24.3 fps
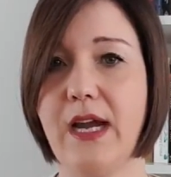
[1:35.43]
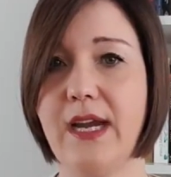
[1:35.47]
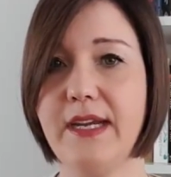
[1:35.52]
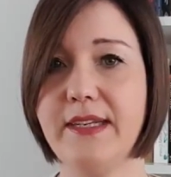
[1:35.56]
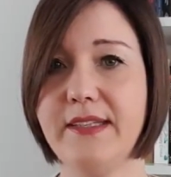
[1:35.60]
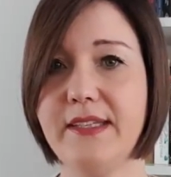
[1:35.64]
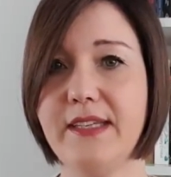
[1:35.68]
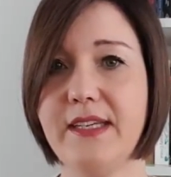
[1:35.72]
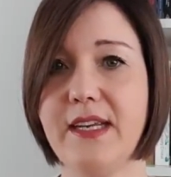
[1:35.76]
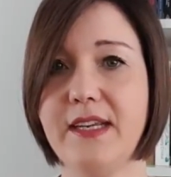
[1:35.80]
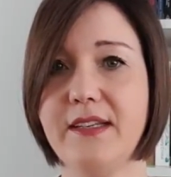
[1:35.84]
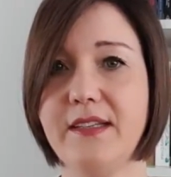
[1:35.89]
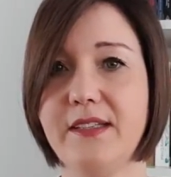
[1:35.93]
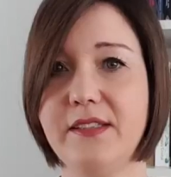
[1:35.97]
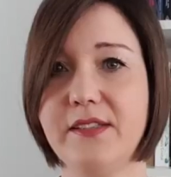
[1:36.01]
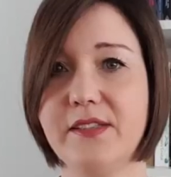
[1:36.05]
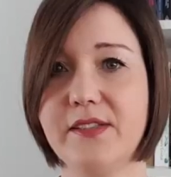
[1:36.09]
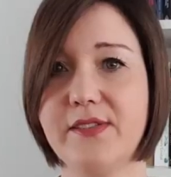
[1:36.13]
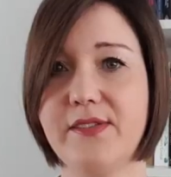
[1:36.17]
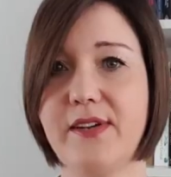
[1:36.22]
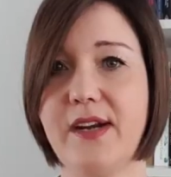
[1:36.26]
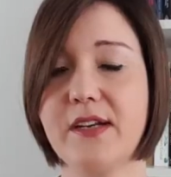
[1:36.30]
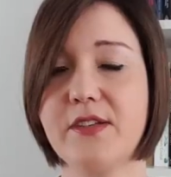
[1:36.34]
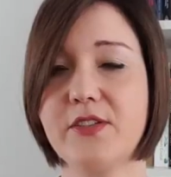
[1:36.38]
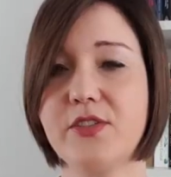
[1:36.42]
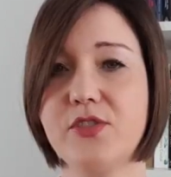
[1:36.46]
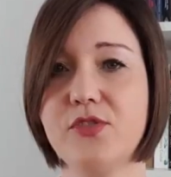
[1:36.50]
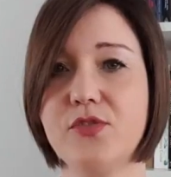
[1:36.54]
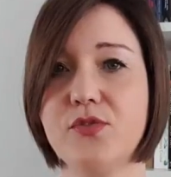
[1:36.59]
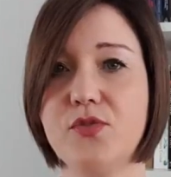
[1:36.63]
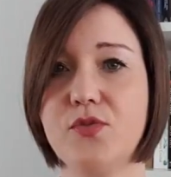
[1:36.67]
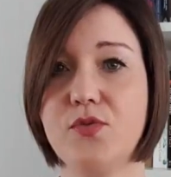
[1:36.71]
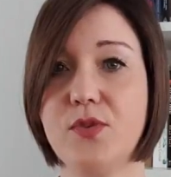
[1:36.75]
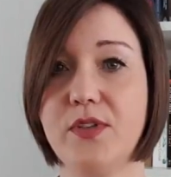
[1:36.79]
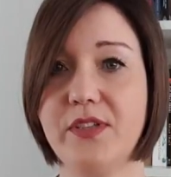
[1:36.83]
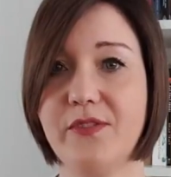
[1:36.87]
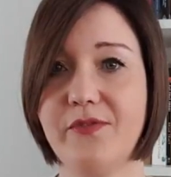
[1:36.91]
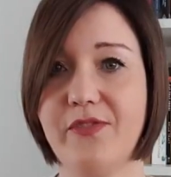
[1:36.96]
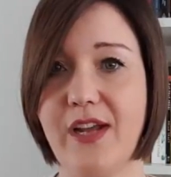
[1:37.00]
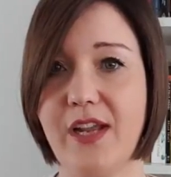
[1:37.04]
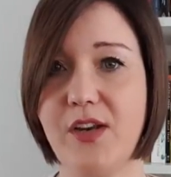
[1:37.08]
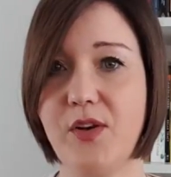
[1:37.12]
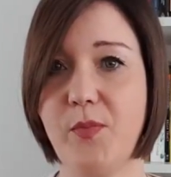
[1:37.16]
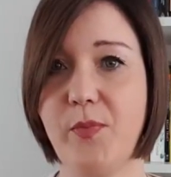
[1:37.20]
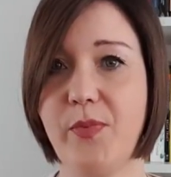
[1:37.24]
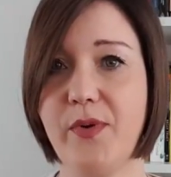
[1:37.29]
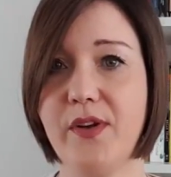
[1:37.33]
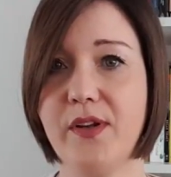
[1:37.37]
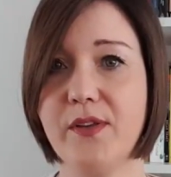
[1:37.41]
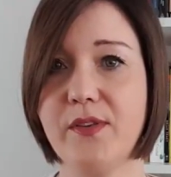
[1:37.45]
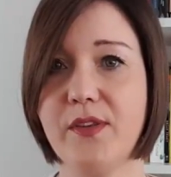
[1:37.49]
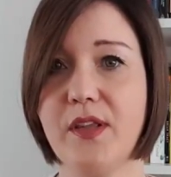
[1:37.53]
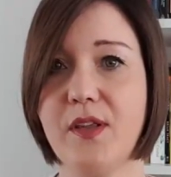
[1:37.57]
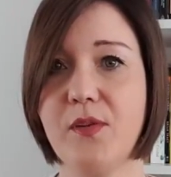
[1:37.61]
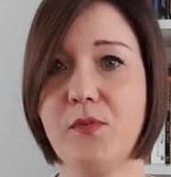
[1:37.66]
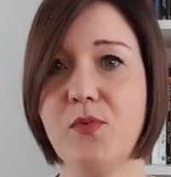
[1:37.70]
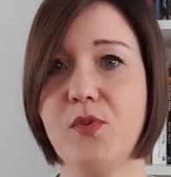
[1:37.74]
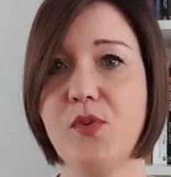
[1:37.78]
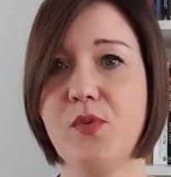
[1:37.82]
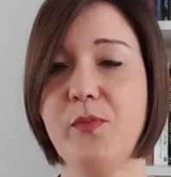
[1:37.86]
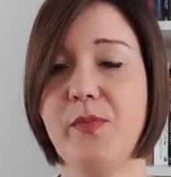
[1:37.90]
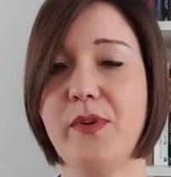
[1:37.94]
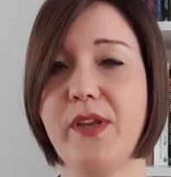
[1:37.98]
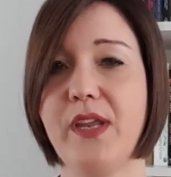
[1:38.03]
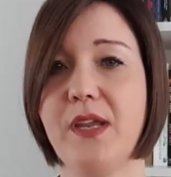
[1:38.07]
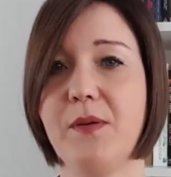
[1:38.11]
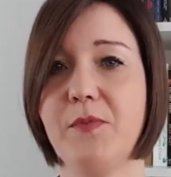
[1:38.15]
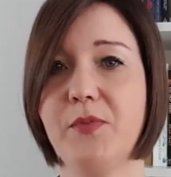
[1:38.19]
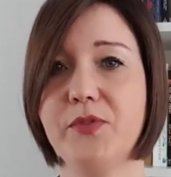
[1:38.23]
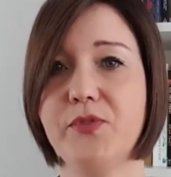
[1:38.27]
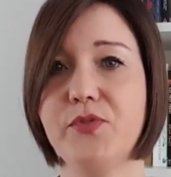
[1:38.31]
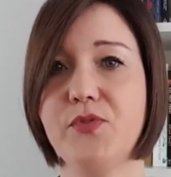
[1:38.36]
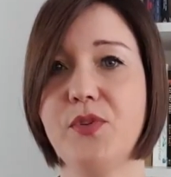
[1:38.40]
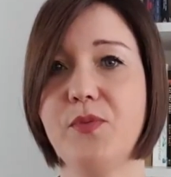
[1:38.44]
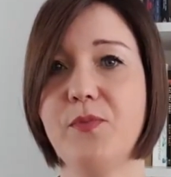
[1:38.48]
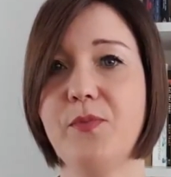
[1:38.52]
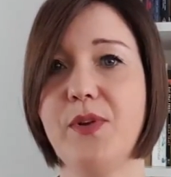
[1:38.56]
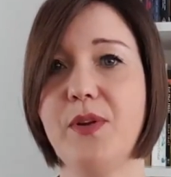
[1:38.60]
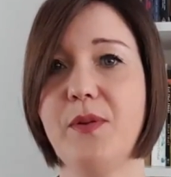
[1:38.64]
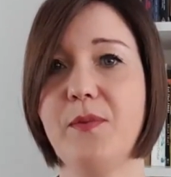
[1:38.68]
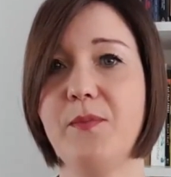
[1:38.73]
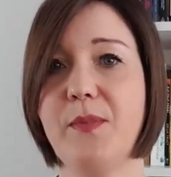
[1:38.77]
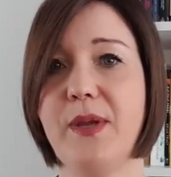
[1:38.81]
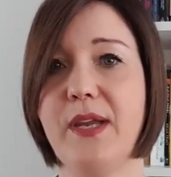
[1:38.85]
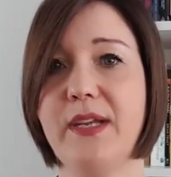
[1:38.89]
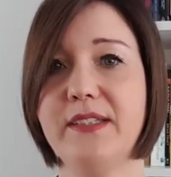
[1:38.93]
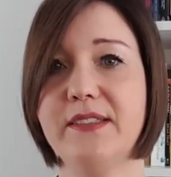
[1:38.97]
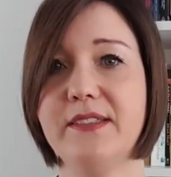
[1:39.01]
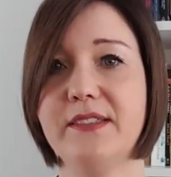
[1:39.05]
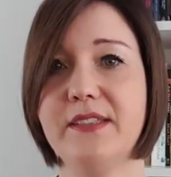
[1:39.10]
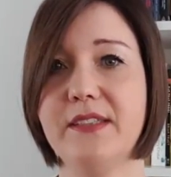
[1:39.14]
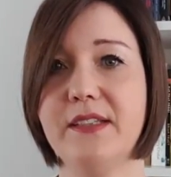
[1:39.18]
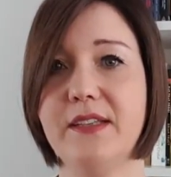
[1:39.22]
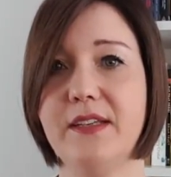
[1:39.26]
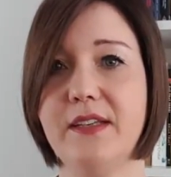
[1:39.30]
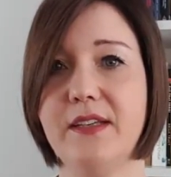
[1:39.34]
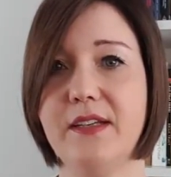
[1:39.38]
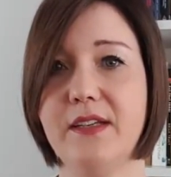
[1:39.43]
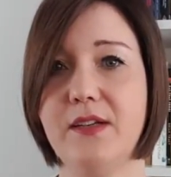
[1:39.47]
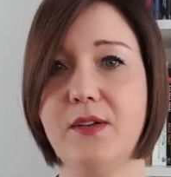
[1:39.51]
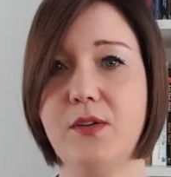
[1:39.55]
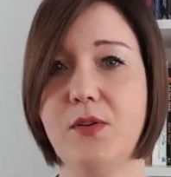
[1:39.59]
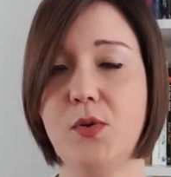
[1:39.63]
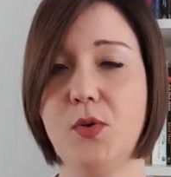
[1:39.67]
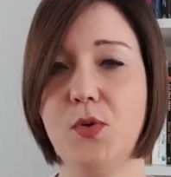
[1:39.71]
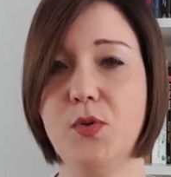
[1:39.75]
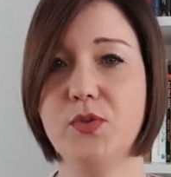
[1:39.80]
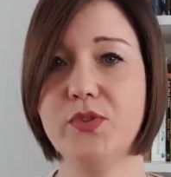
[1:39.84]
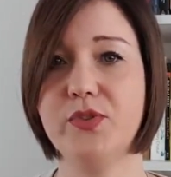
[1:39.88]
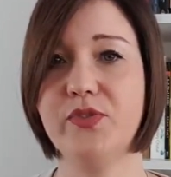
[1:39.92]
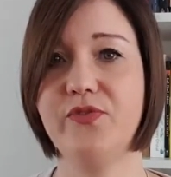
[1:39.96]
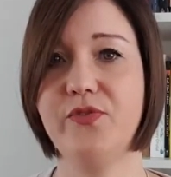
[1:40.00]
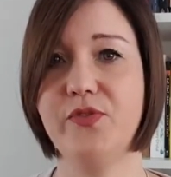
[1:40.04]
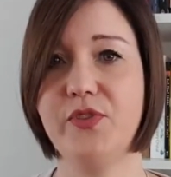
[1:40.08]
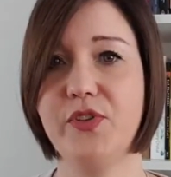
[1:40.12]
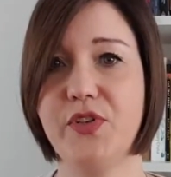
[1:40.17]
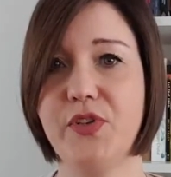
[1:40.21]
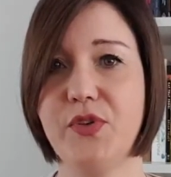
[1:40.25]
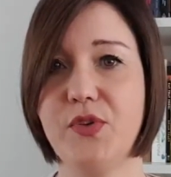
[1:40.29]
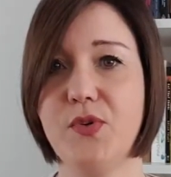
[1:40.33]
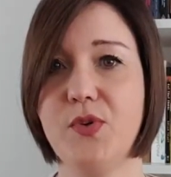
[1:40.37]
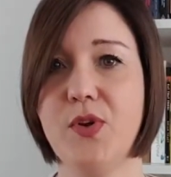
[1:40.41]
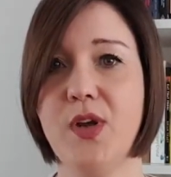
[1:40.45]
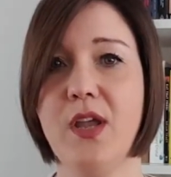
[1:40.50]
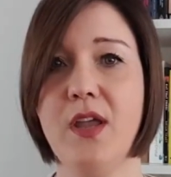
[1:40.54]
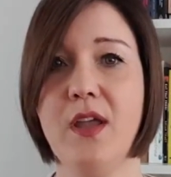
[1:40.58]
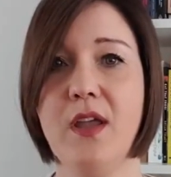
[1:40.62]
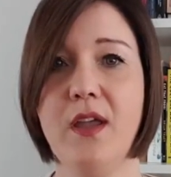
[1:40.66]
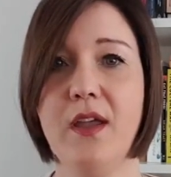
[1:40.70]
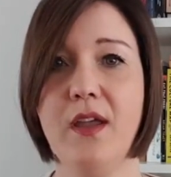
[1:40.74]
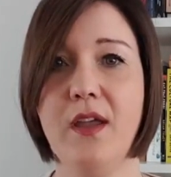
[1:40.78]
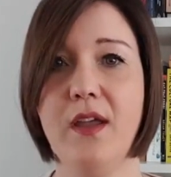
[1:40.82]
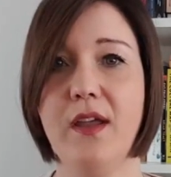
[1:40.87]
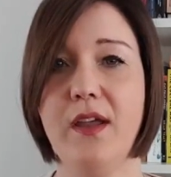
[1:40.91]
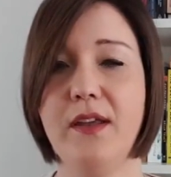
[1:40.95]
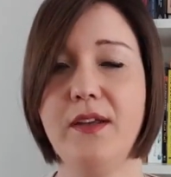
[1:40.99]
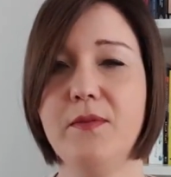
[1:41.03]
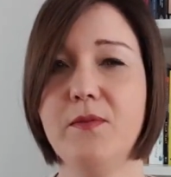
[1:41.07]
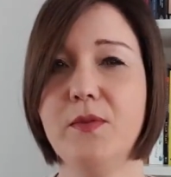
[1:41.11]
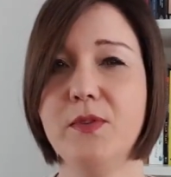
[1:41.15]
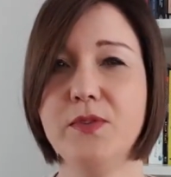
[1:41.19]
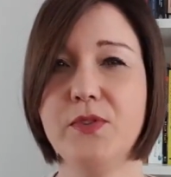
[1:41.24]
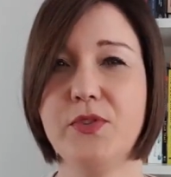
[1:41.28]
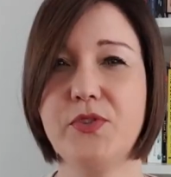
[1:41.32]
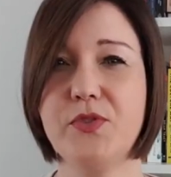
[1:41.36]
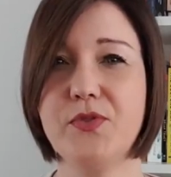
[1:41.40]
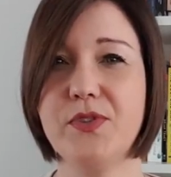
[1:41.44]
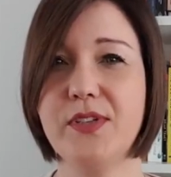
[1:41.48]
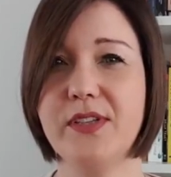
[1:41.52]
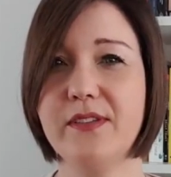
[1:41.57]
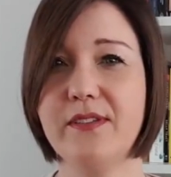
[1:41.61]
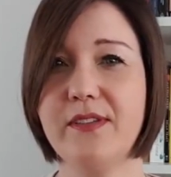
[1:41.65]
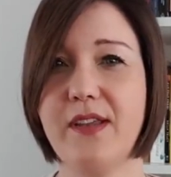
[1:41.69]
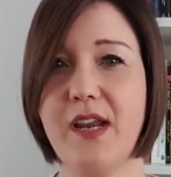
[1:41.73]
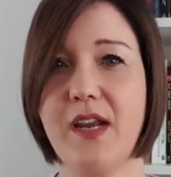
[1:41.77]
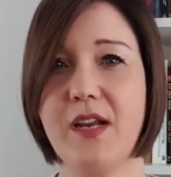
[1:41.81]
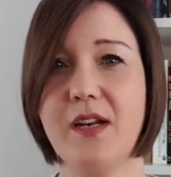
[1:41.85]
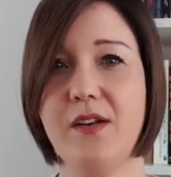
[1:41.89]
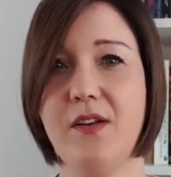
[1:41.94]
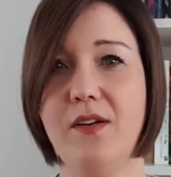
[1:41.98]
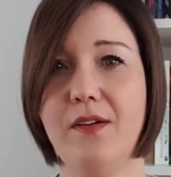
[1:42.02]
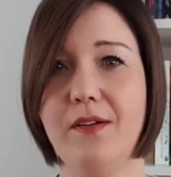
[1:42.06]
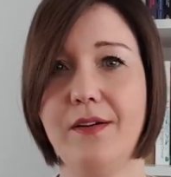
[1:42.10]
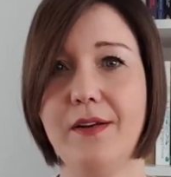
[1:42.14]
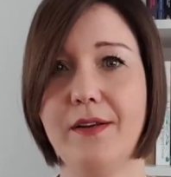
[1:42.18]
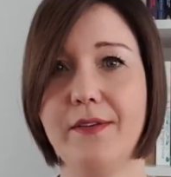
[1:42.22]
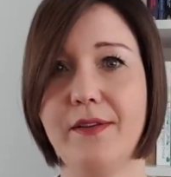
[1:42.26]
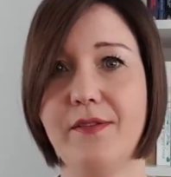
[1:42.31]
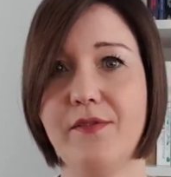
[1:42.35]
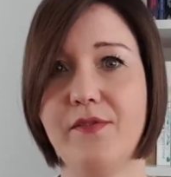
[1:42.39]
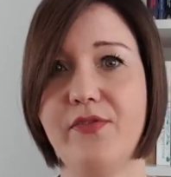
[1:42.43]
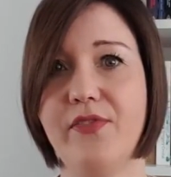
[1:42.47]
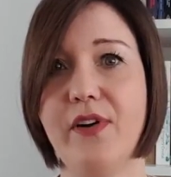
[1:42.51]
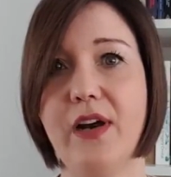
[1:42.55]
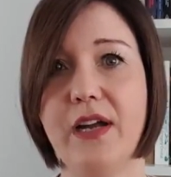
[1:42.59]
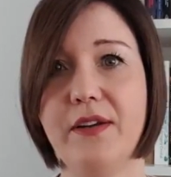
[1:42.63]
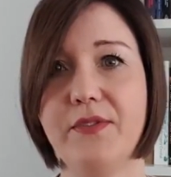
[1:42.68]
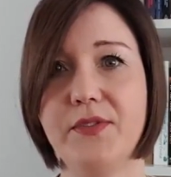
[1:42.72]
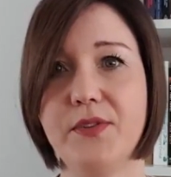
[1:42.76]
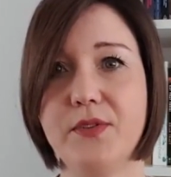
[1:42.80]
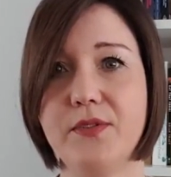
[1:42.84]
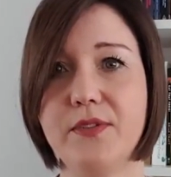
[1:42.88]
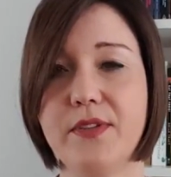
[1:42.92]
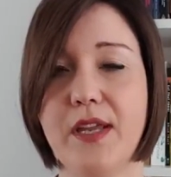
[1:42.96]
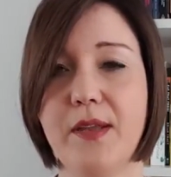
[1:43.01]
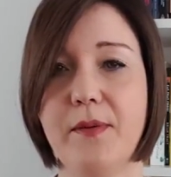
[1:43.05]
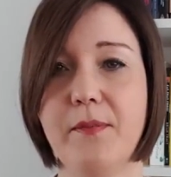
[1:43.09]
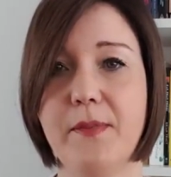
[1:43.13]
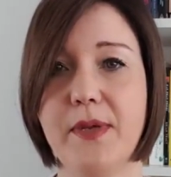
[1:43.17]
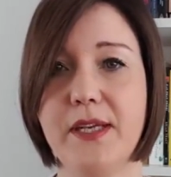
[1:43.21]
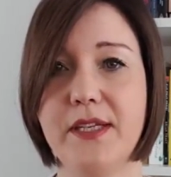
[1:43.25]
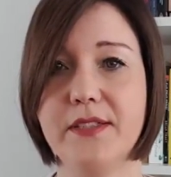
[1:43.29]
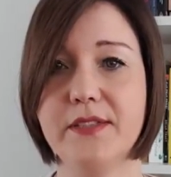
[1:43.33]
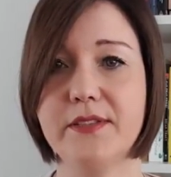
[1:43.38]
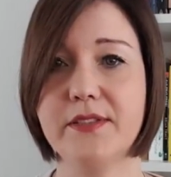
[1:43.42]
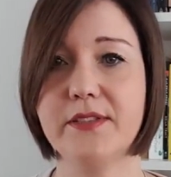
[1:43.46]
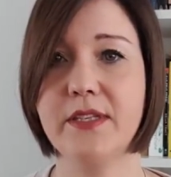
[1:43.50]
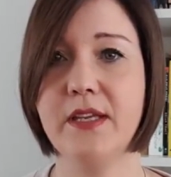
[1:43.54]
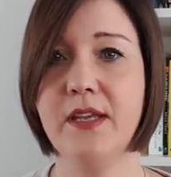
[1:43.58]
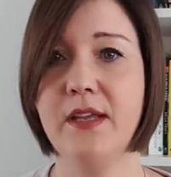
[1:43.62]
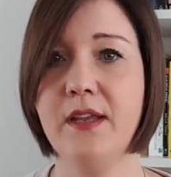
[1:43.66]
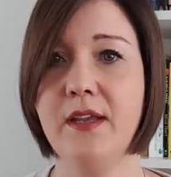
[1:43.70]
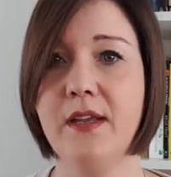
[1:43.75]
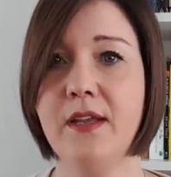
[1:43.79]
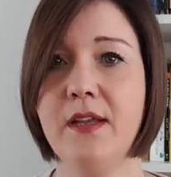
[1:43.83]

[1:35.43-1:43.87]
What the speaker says: ID and instruction to a developer that will be able to implement the code for you, and it shouldn't take longer than 5 to 10 minutes.